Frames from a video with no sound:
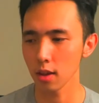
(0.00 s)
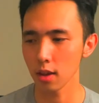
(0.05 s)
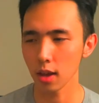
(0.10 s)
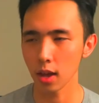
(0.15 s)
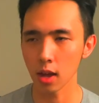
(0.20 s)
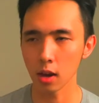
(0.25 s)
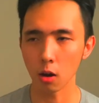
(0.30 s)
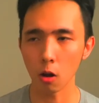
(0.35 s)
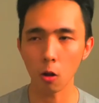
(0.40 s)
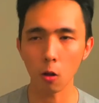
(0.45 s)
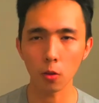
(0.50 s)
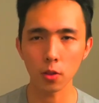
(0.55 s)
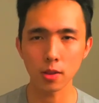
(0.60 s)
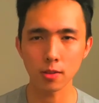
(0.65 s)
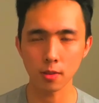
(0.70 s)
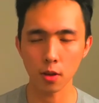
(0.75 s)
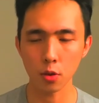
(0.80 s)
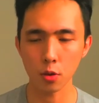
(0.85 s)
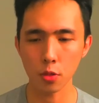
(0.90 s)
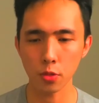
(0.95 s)
and all these
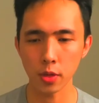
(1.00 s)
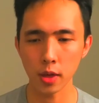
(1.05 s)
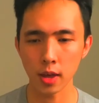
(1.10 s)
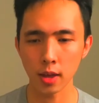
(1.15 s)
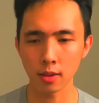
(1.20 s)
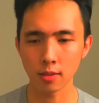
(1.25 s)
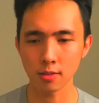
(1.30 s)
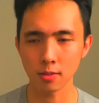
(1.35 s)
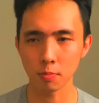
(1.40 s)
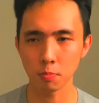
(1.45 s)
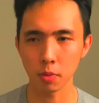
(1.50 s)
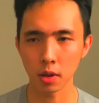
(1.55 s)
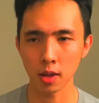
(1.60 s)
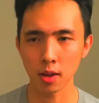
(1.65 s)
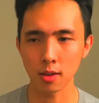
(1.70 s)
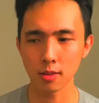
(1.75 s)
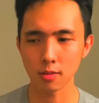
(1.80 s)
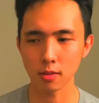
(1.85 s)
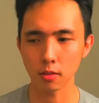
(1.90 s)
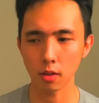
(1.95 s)
other things,
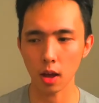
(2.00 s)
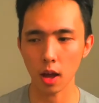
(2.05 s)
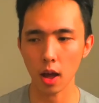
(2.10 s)
because